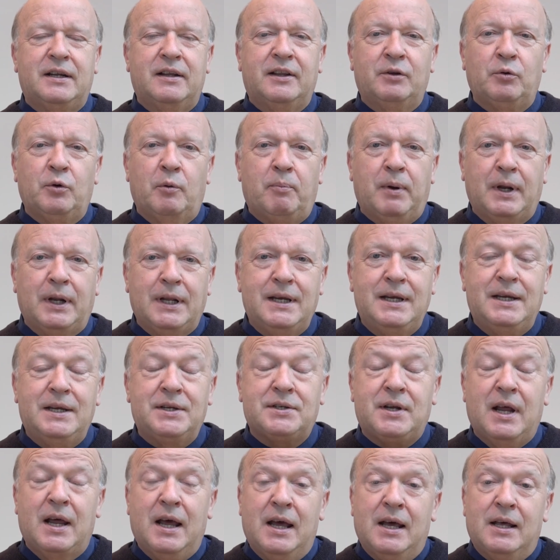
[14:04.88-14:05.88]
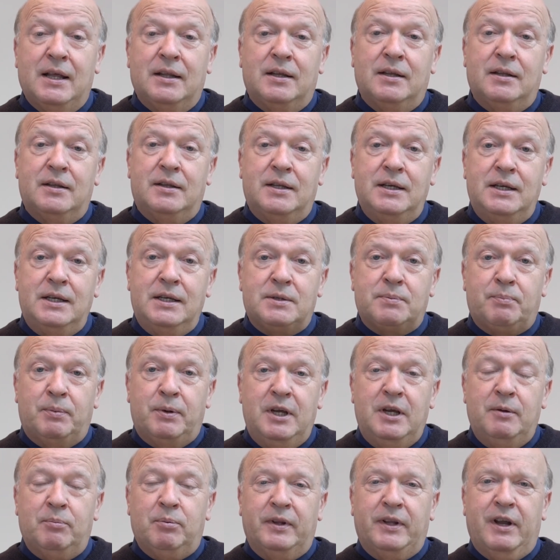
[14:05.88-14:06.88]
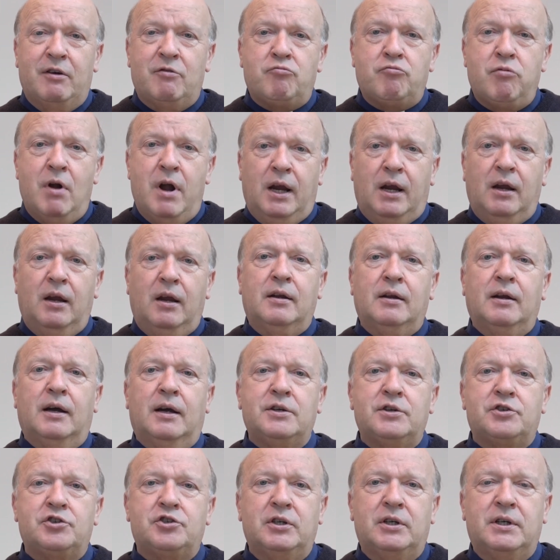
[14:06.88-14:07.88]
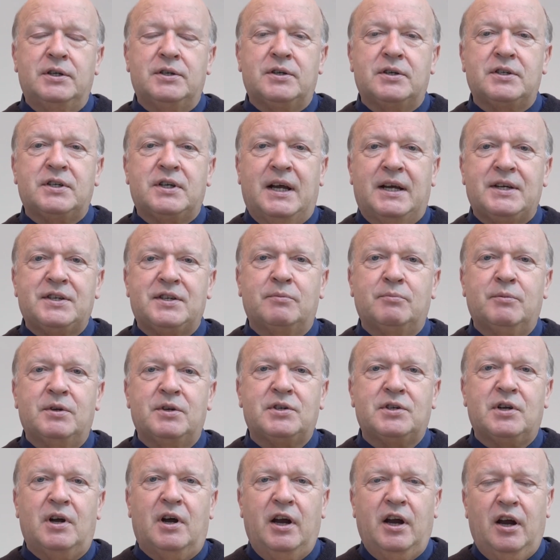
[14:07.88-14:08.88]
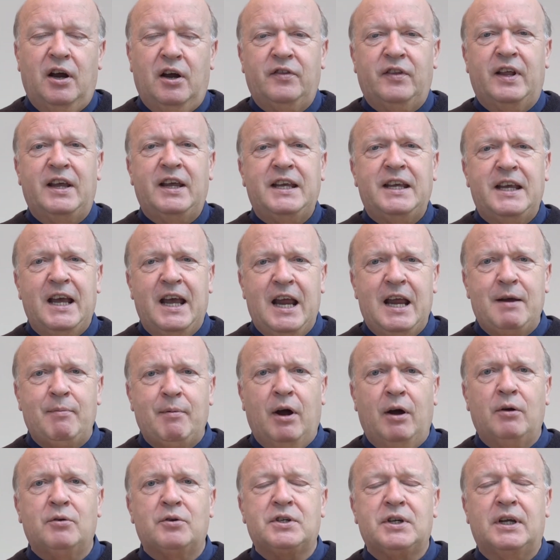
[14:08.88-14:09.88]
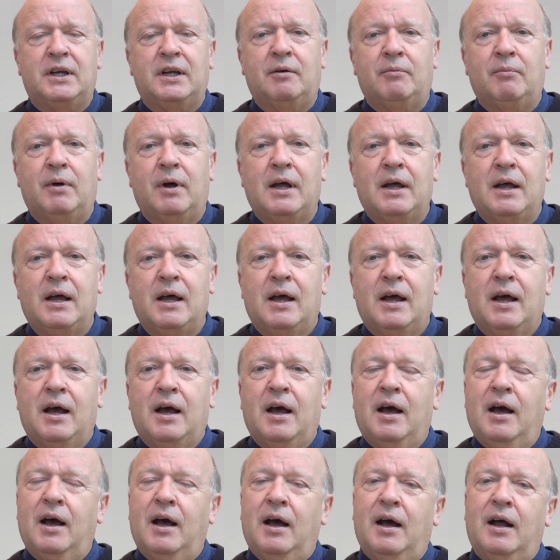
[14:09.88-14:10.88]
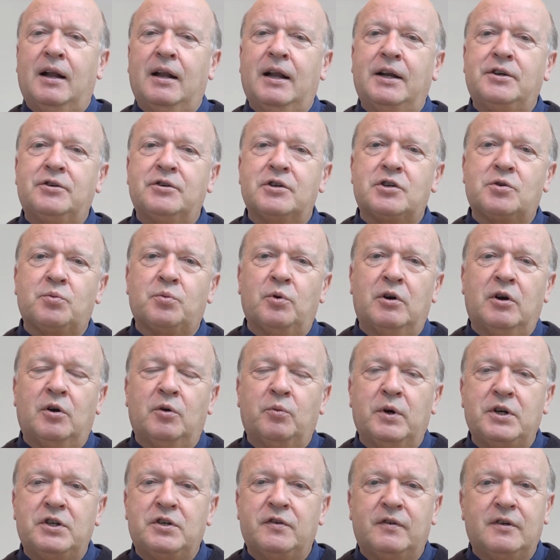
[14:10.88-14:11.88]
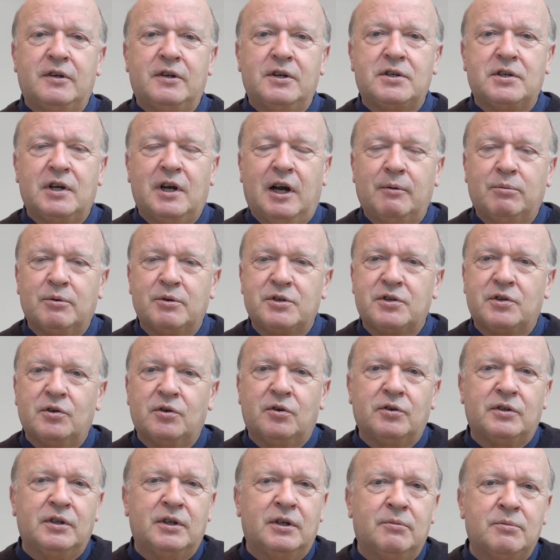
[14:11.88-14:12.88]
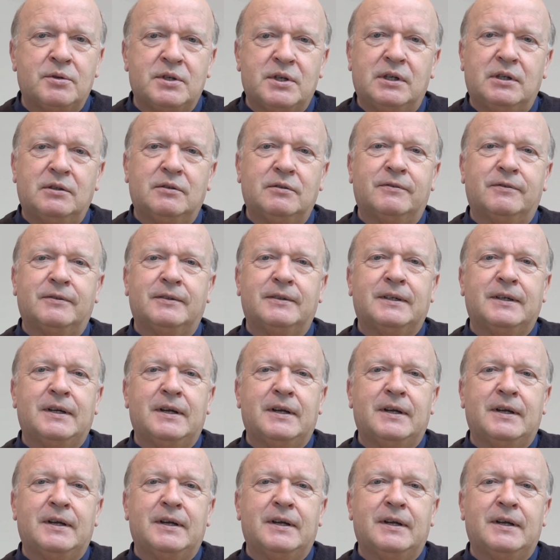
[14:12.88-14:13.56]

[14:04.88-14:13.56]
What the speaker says: and they were pleased that these people, they recognized Jesus as the Messiah and they came out to him. And I just wonder which of the disciples thought to himself,